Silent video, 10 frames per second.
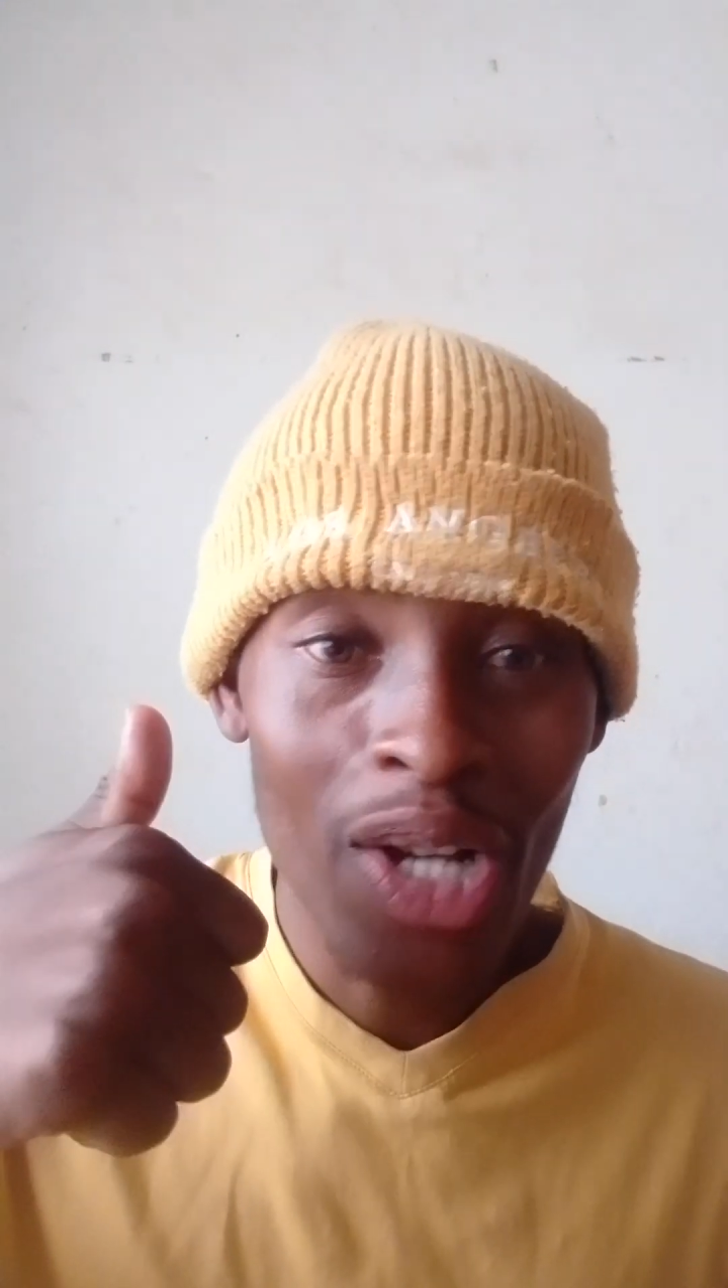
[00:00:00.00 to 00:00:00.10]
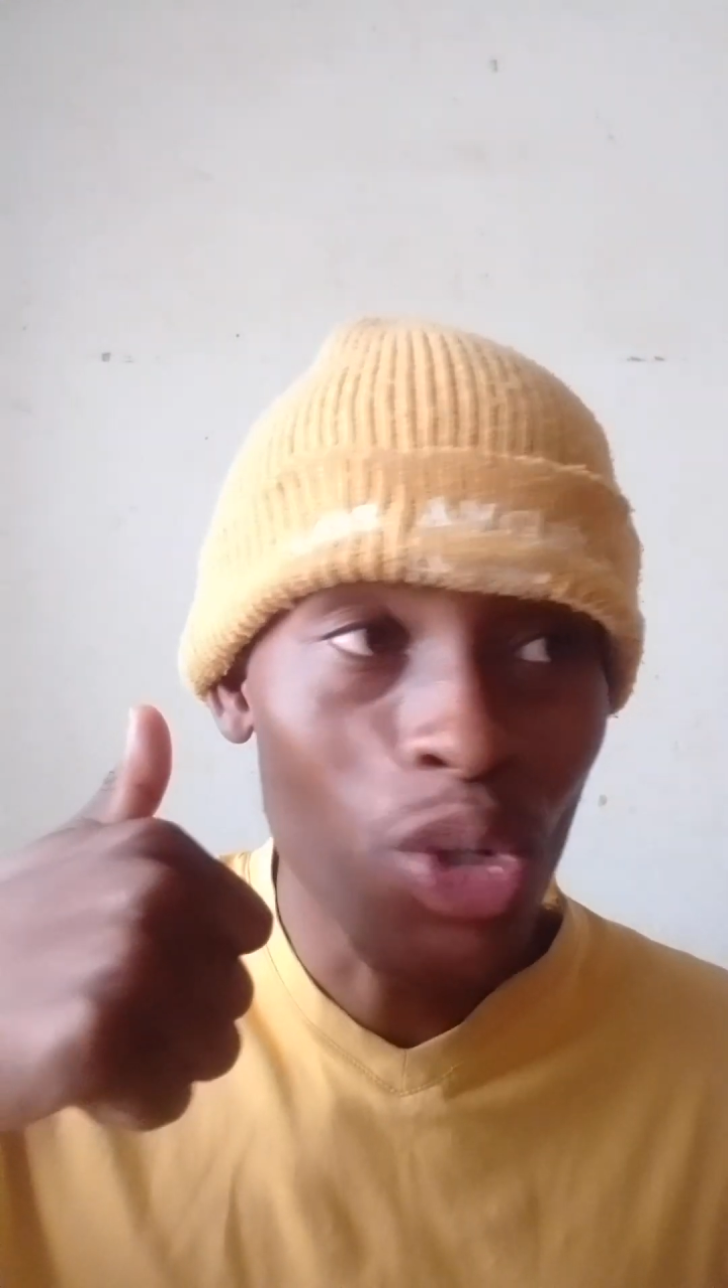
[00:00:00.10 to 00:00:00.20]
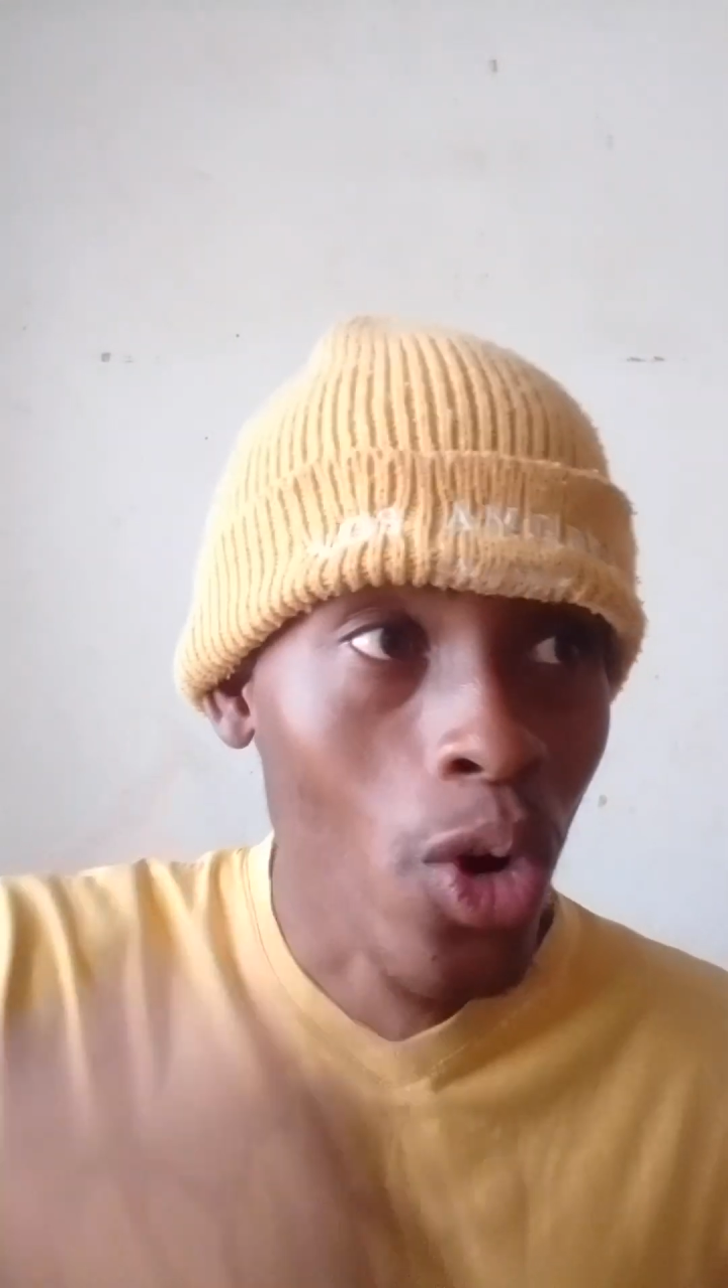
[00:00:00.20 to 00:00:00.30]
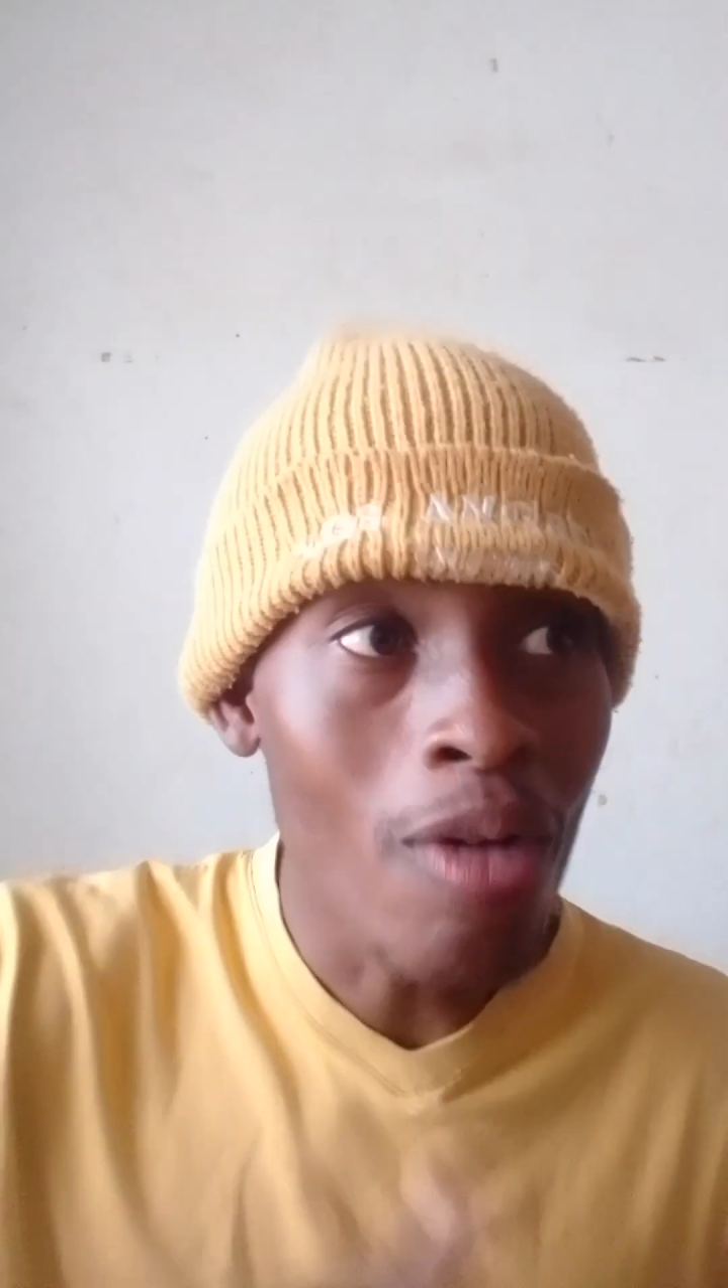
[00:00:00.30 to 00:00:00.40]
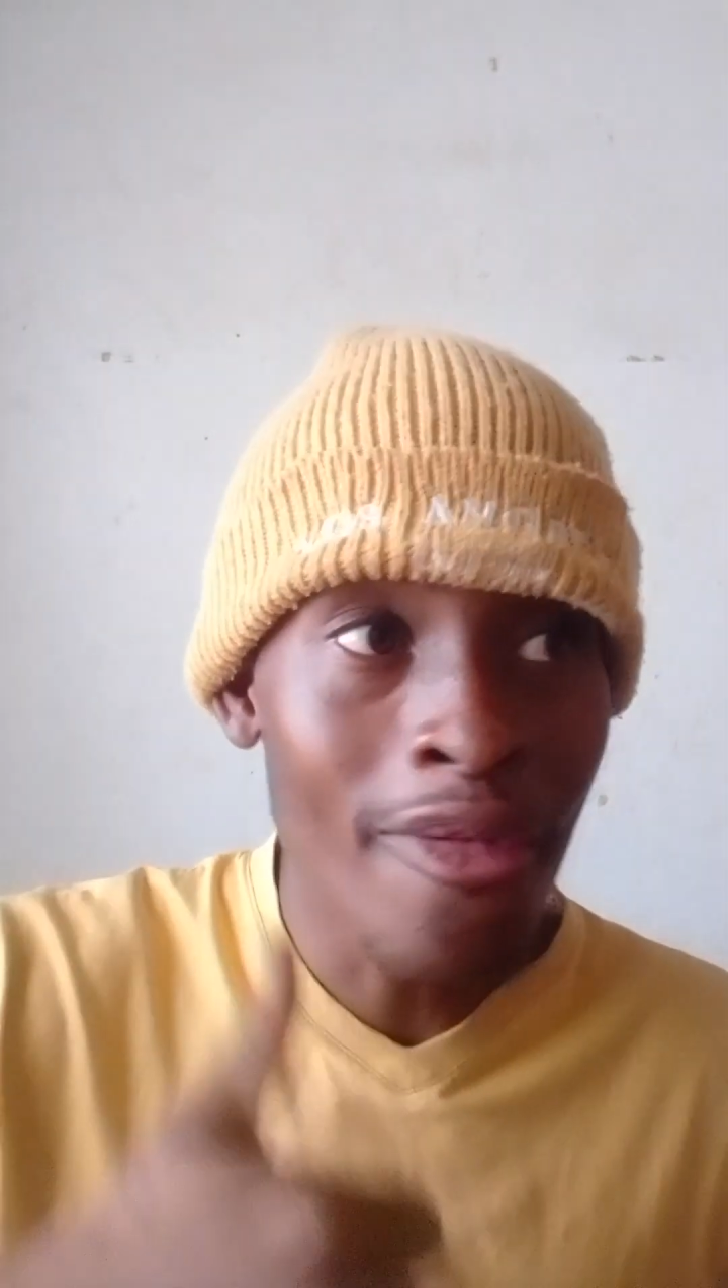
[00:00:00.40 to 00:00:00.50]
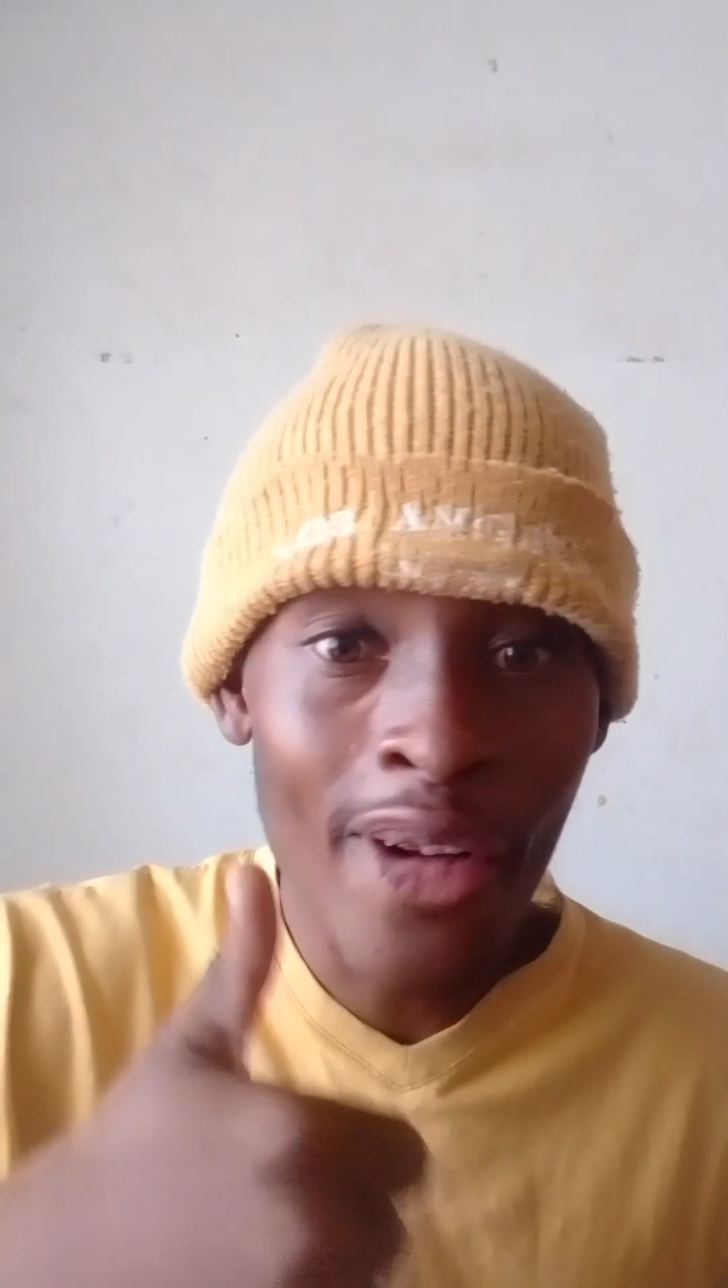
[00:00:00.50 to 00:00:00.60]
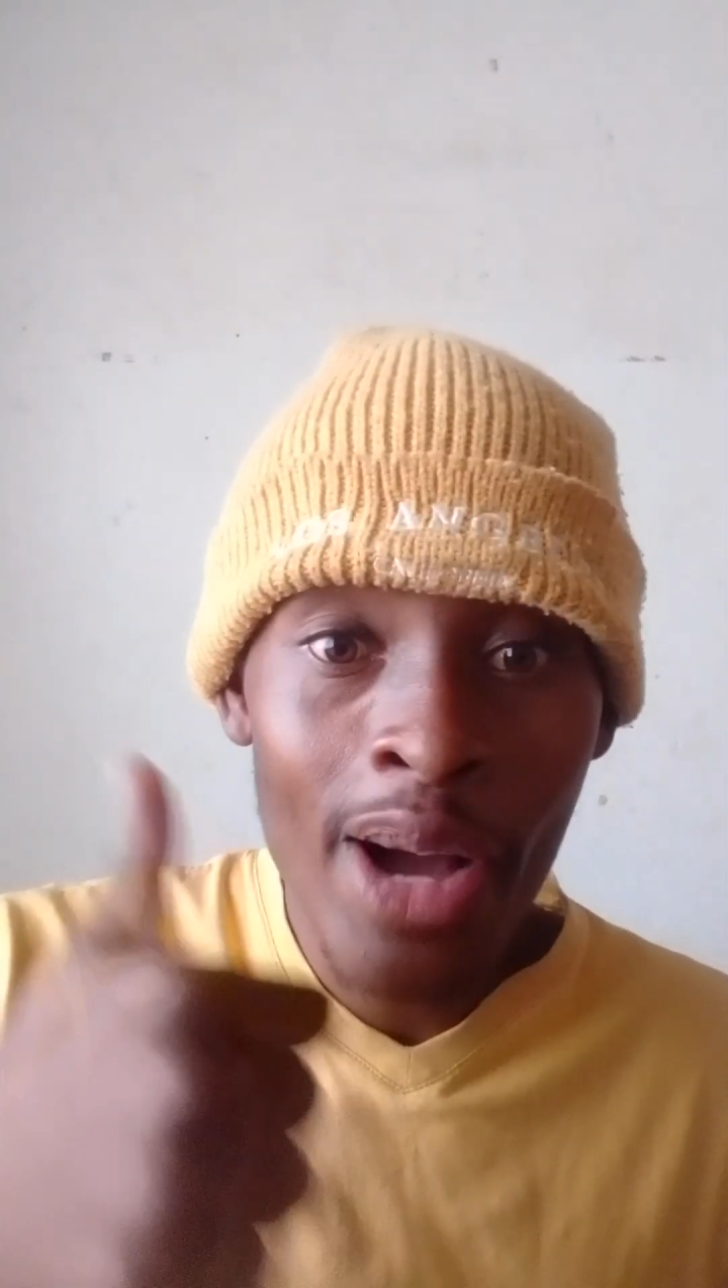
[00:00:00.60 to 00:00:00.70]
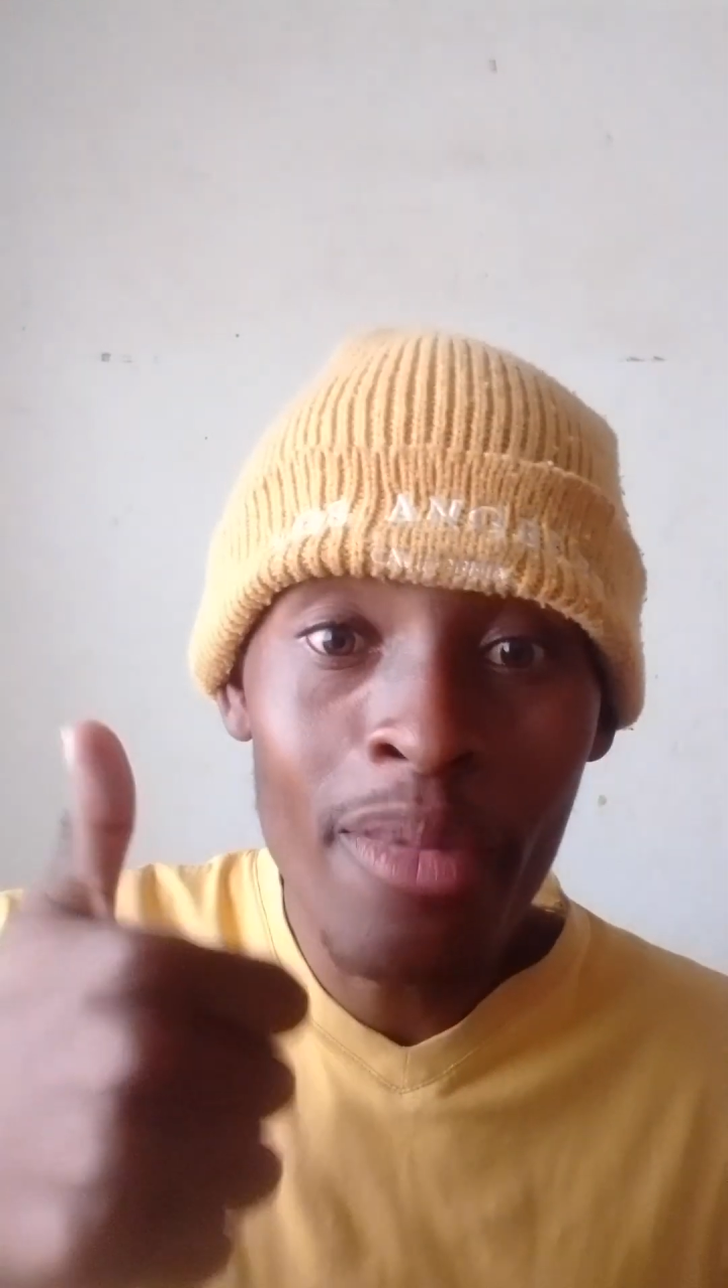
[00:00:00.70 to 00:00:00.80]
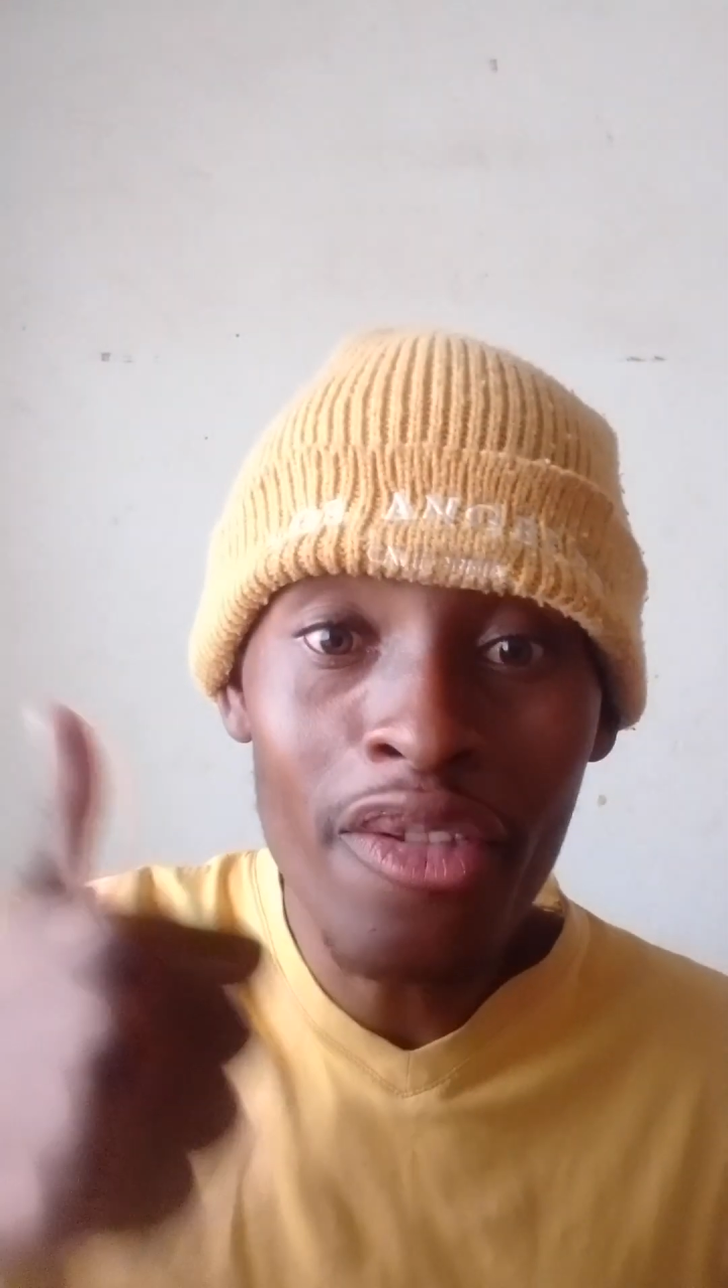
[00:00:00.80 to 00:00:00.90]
to confirm